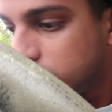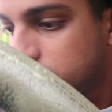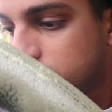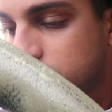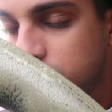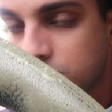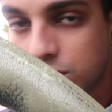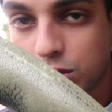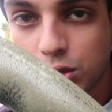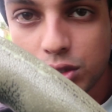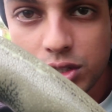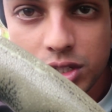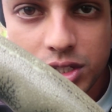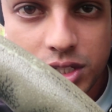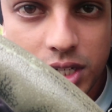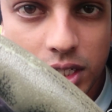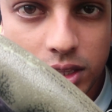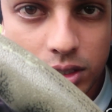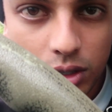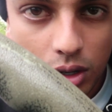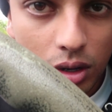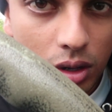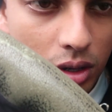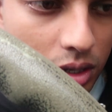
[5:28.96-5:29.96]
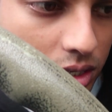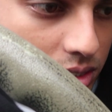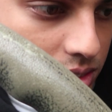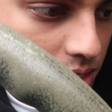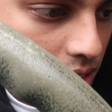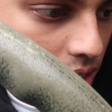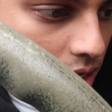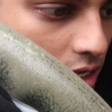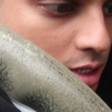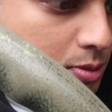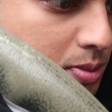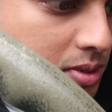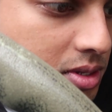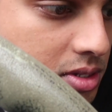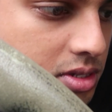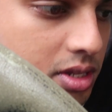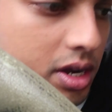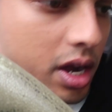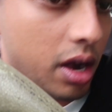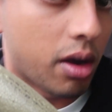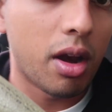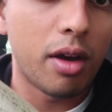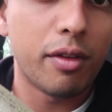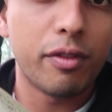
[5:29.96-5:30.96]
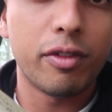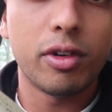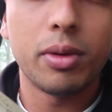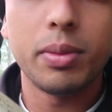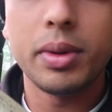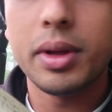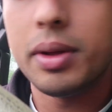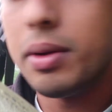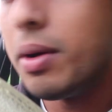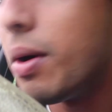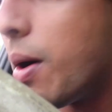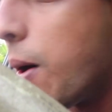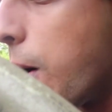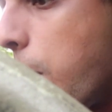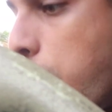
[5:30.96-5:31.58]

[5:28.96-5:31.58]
So it's good to check the oil because the car's been sitting around for a bit.